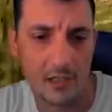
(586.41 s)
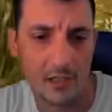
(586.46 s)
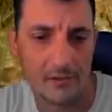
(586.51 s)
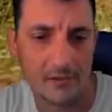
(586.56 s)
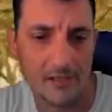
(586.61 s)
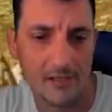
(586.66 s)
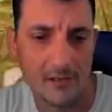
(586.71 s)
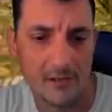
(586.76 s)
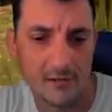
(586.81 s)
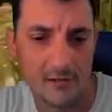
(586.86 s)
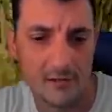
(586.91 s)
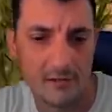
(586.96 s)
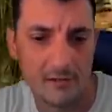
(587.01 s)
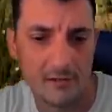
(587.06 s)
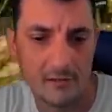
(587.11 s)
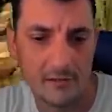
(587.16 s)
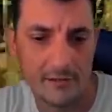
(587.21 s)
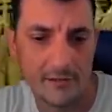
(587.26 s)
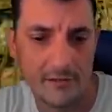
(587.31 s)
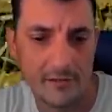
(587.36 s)
looted
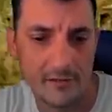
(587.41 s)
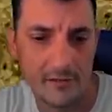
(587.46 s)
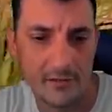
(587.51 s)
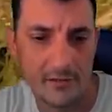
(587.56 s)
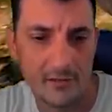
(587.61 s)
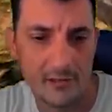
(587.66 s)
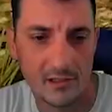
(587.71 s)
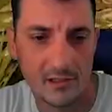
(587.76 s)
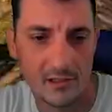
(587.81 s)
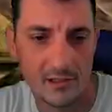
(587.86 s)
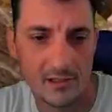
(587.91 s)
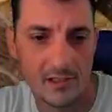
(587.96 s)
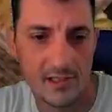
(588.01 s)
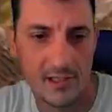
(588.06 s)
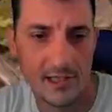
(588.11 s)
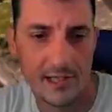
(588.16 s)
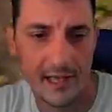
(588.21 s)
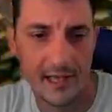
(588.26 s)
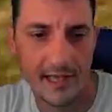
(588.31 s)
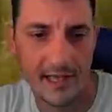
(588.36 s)

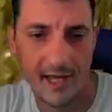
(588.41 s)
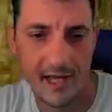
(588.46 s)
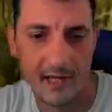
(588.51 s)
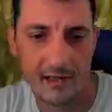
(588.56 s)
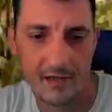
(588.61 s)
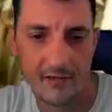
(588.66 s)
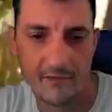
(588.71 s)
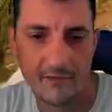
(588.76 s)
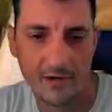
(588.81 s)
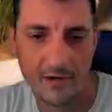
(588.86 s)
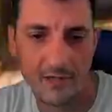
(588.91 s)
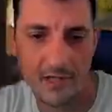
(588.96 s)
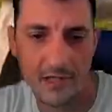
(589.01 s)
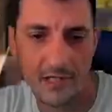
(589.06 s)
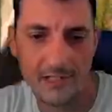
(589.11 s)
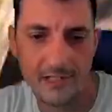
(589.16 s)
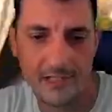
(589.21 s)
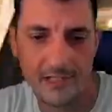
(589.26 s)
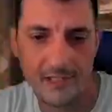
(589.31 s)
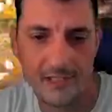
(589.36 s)
and kind of convert it
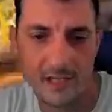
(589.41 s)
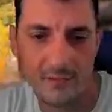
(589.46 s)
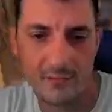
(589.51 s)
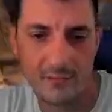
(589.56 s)
into something